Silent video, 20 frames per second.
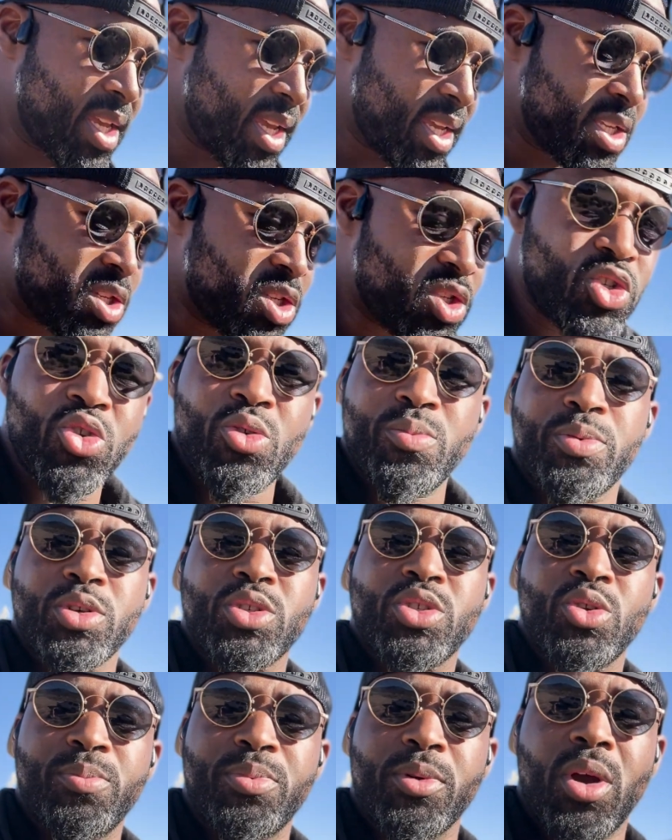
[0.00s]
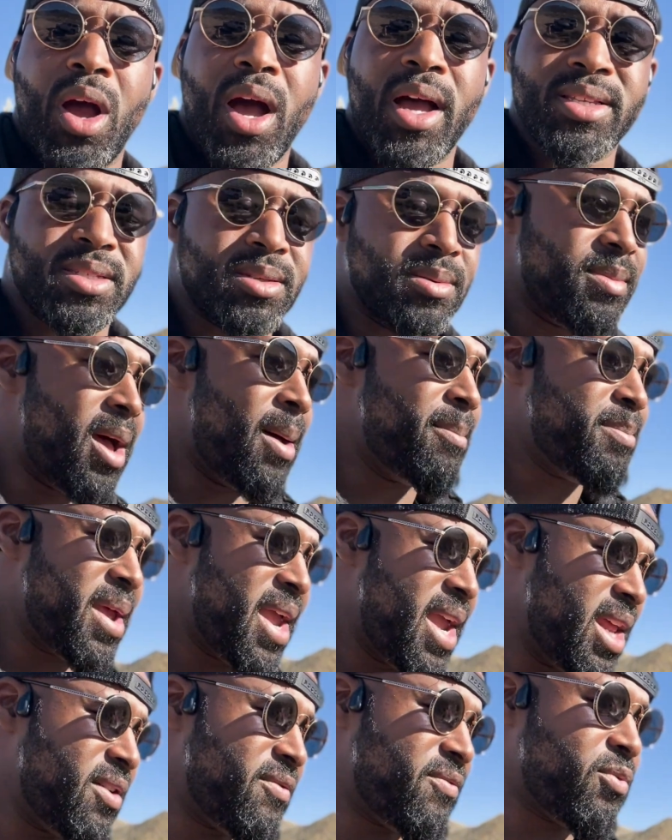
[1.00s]
like super, super awesome. I'm
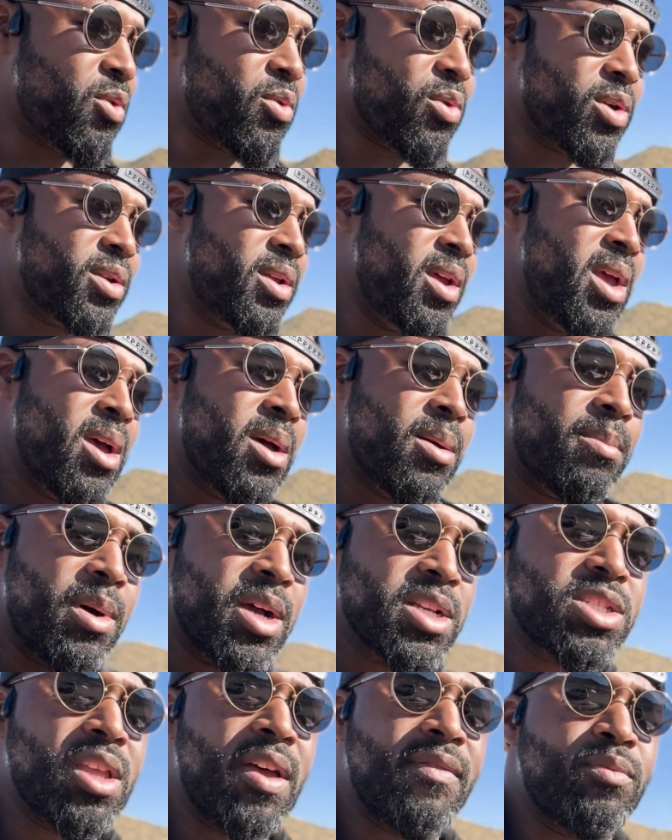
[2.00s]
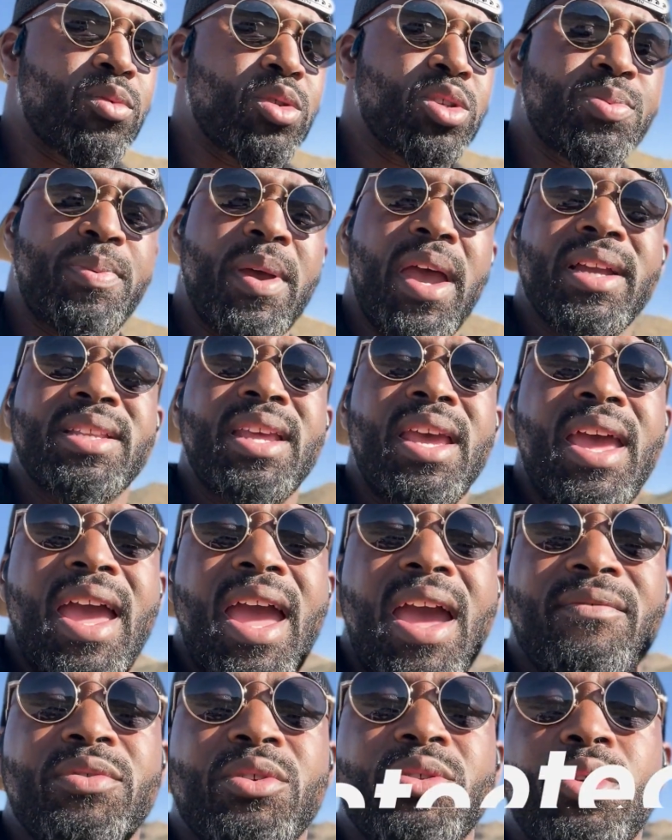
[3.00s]
paying it forward. Much love and respect.
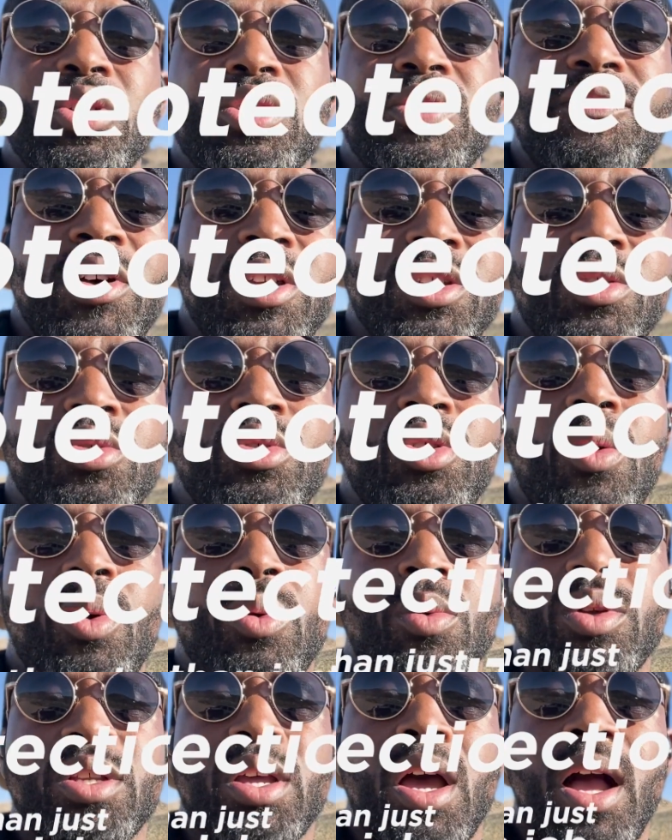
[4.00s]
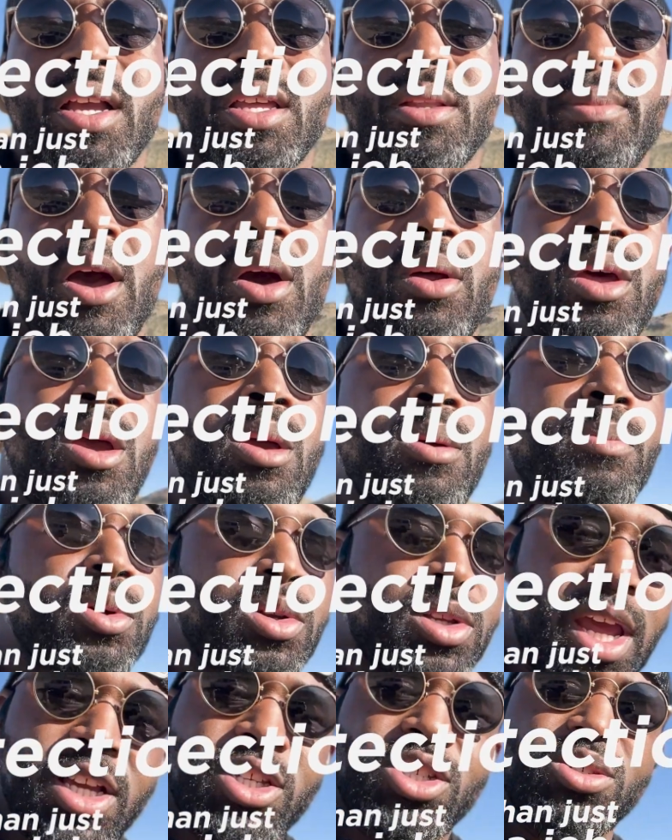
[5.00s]
And for those of us who know what we're talking about,
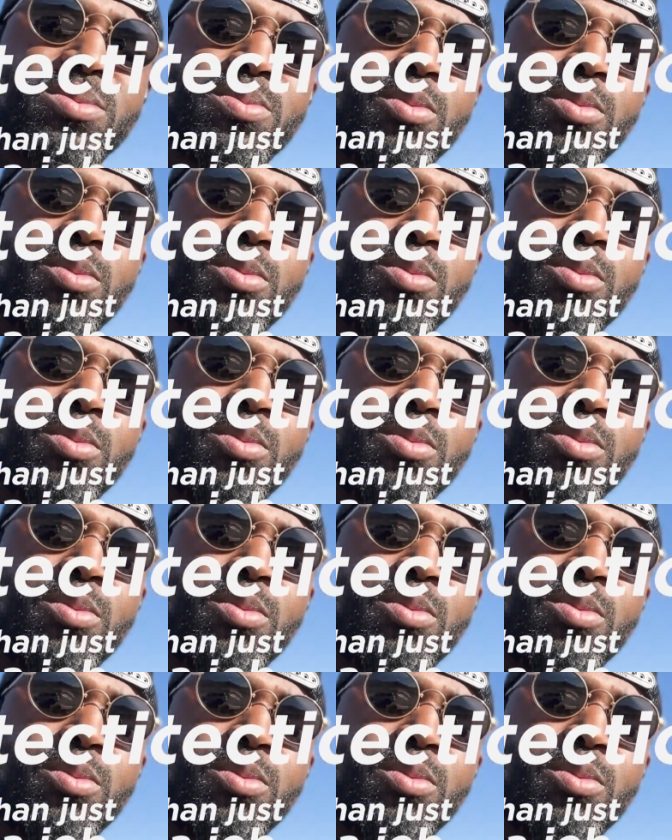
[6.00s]
protection's